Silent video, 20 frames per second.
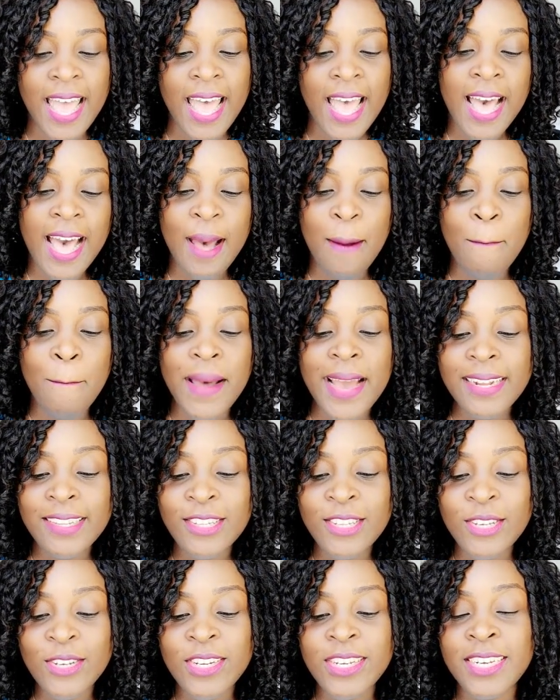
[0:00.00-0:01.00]

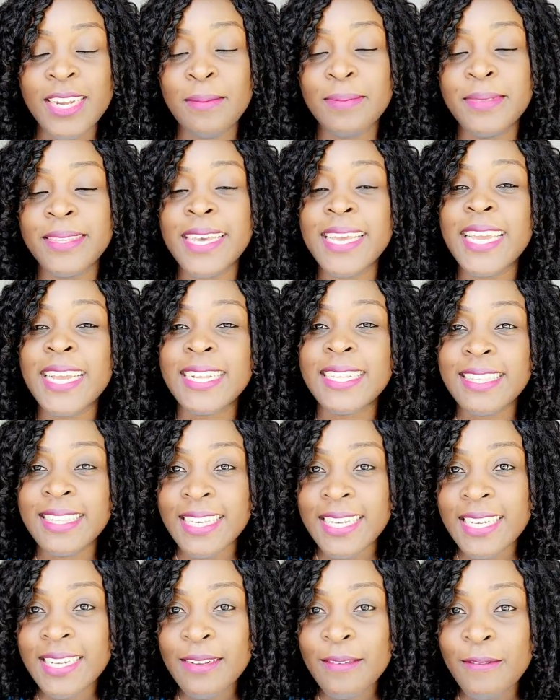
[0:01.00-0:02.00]
Matthew chapter
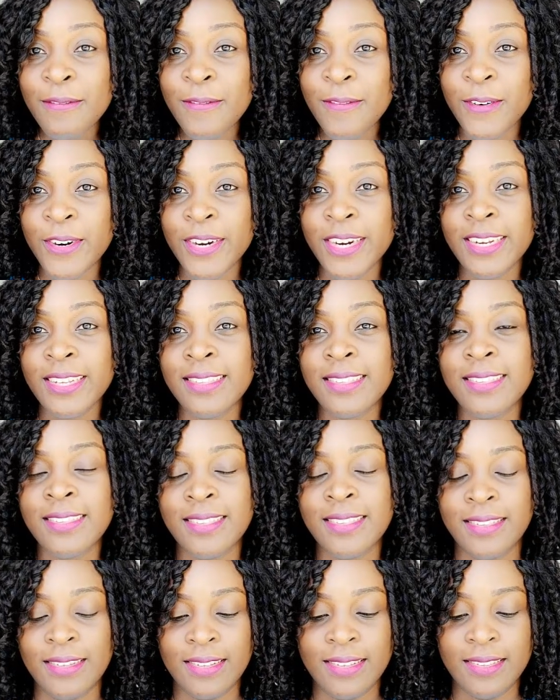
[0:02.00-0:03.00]
18,
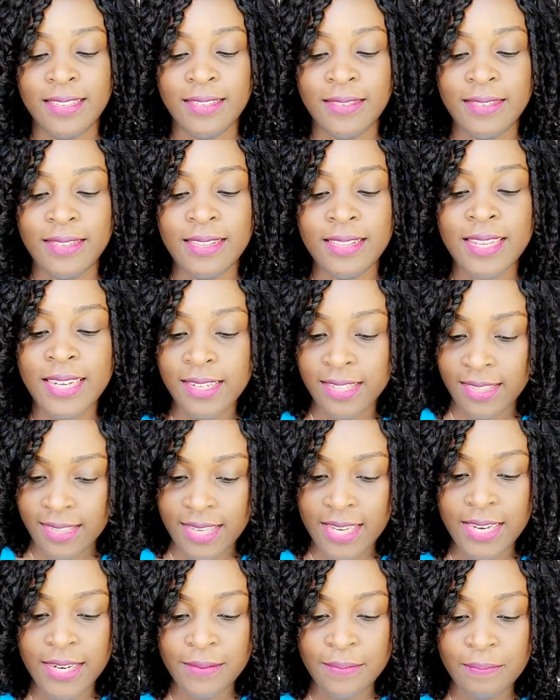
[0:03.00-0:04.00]
verse
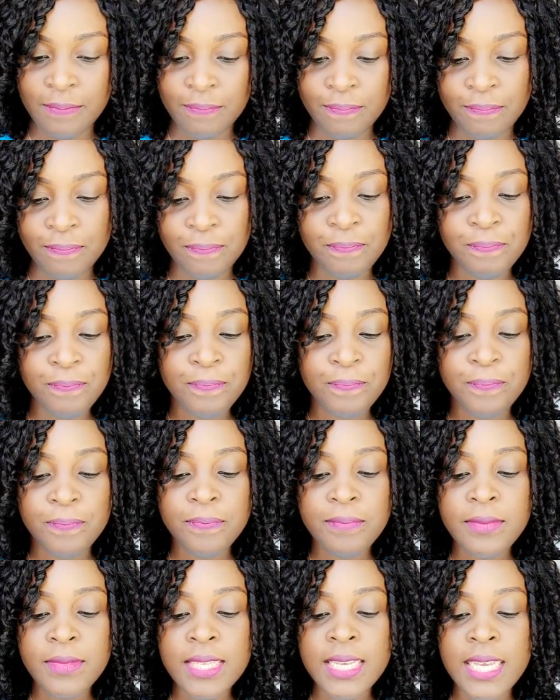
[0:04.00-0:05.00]
19.
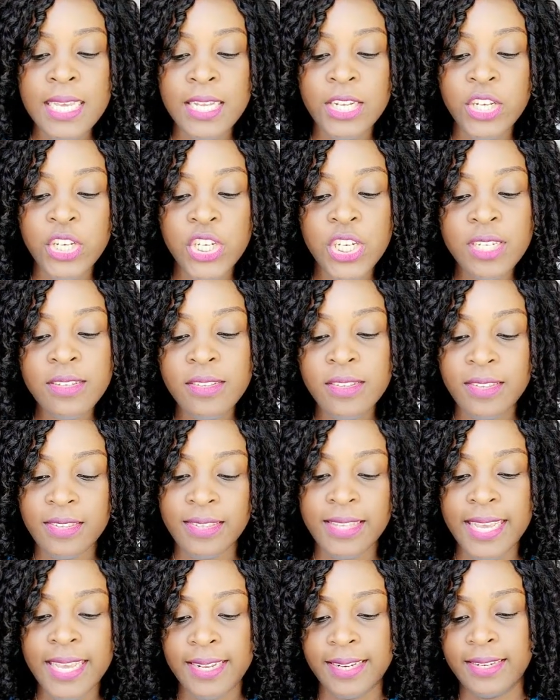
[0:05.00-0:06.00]
Jesus
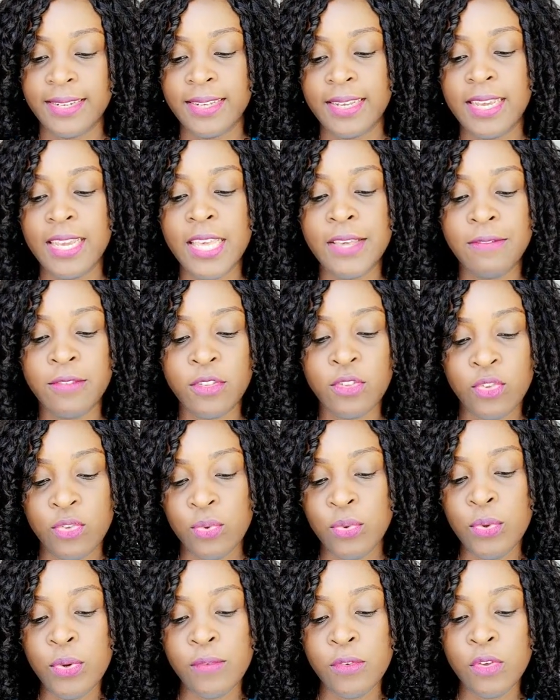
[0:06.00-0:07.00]
said, if
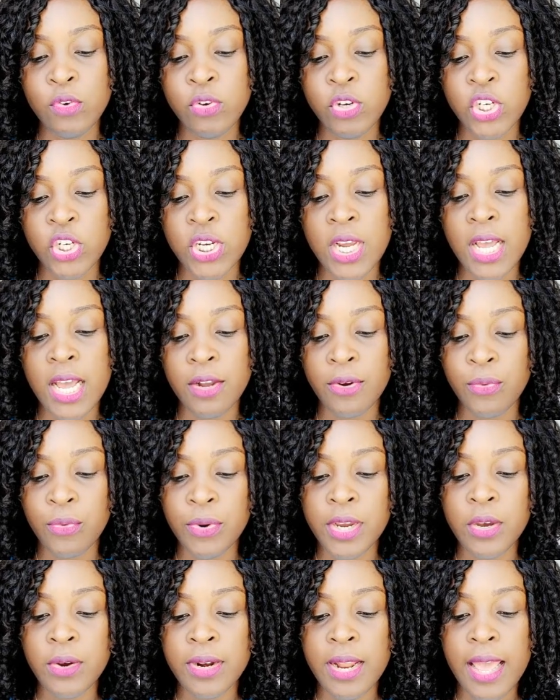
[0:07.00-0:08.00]
two of you shall
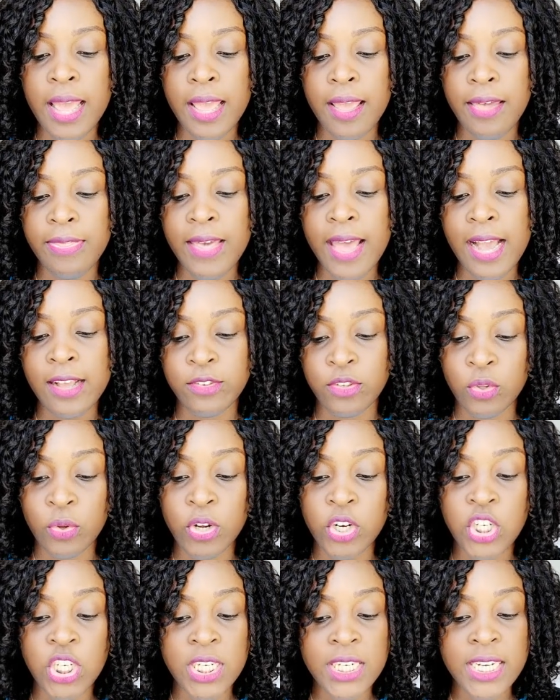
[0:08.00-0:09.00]
agree on earth as
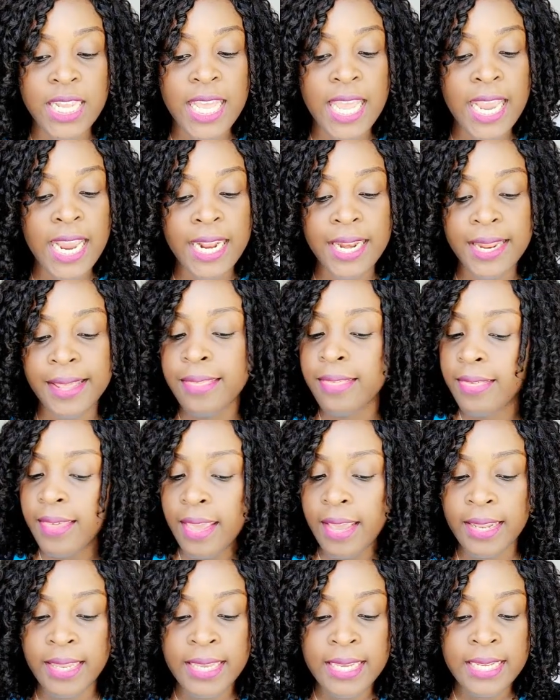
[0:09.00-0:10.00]
touching
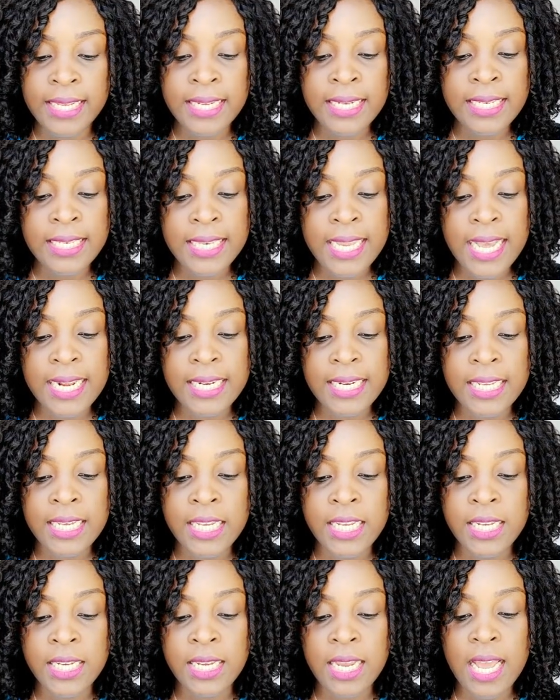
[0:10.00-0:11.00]
anything that
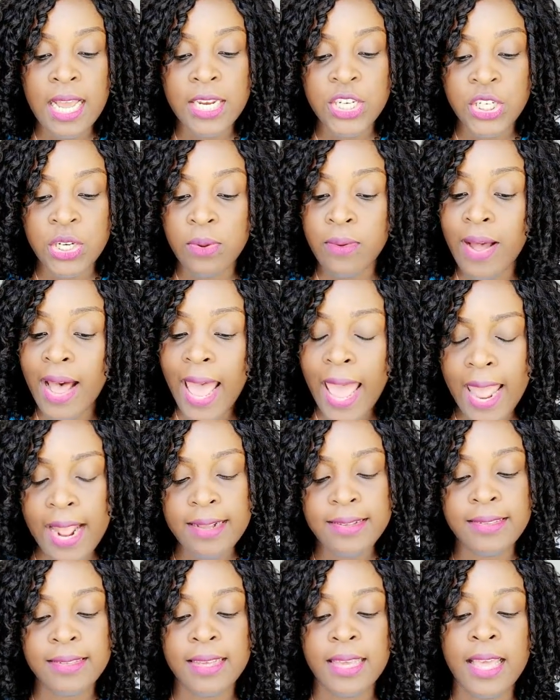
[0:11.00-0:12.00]
he shall
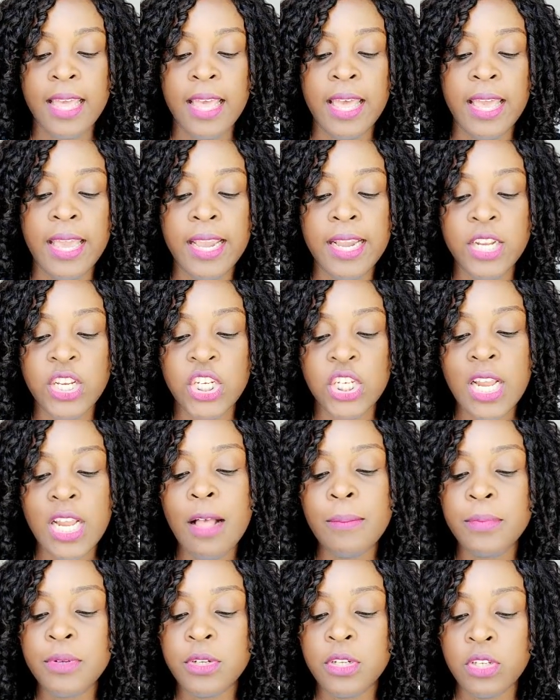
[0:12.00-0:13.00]
ask, it shall
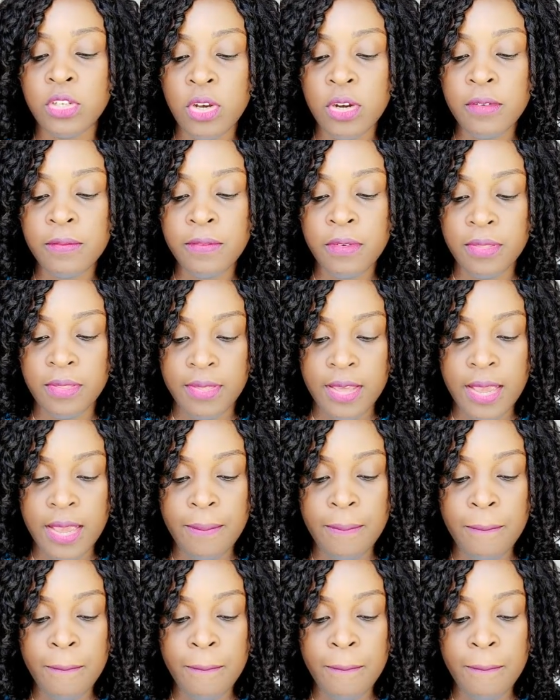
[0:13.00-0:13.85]
be done for them